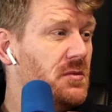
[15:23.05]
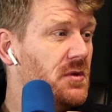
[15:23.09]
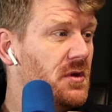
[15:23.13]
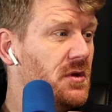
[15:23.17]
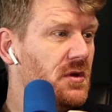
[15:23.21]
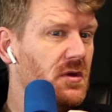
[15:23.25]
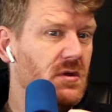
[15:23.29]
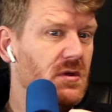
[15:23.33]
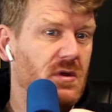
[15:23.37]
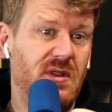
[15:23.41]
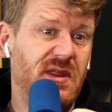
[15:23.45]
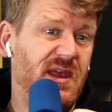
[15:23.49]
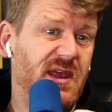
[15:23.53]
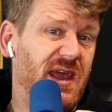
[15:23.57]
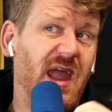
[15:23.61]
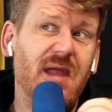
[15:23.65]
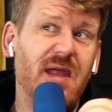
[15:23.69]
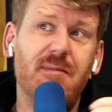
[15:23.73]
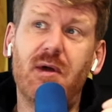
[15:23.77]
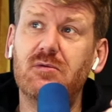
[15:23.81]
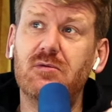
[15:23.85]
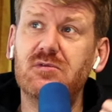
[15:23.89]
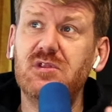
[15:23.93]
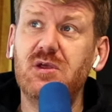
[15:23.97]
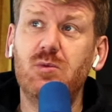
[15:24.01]
Mm. And they came
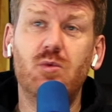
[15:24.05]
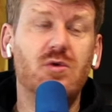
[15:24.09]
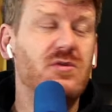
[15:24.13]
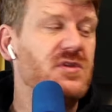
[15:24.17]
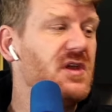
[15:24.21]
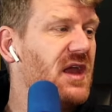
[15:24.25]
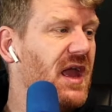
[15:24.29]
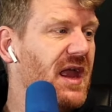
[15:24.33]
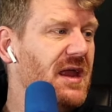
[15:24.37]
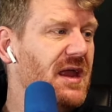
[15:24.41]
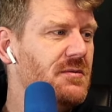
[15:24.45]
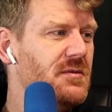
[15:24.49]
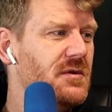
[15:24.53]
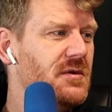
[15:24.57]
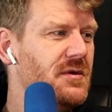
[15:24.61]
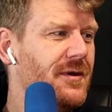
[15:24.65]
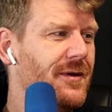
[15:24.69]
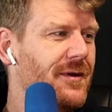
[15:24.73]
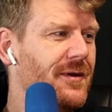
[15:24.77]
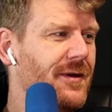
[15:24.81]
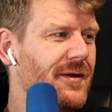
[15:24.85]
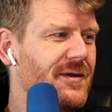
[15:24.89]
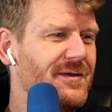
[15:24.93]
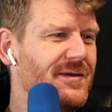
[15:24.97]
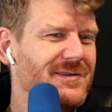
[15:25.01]
out and they won the game.
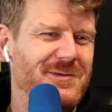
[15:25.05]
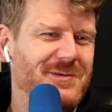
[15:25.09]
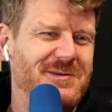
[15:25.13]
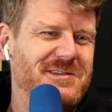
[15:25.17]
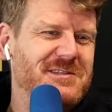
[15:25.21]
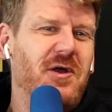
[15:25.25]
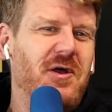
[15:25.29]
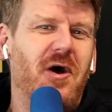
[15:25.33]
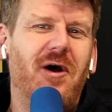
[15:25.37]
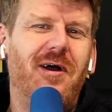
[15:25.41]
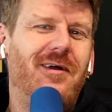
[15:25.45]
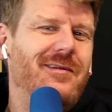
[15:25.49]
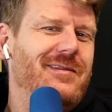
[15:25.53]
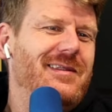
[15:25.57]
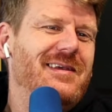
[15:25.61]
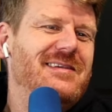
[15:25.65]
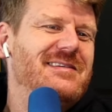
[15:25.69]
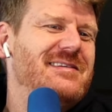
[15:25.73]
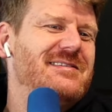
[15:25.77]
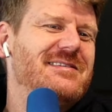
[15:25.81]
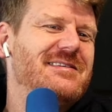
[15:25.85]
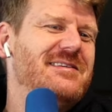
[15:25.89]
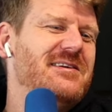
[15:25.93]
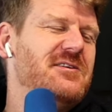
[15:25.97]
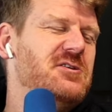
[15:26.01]
Mm. So it's not, this
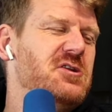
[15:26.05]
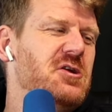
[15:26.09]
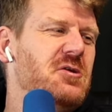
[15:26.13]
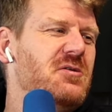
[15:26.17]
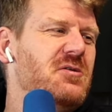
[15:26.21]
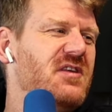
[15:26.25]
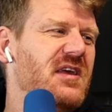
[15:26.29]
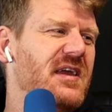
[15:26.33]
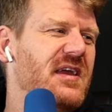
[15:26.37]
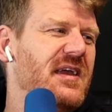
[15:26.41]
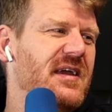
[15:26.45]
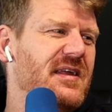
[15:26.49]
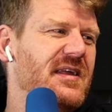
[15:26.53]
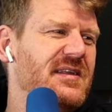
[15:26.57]
isn't a new thing. No, and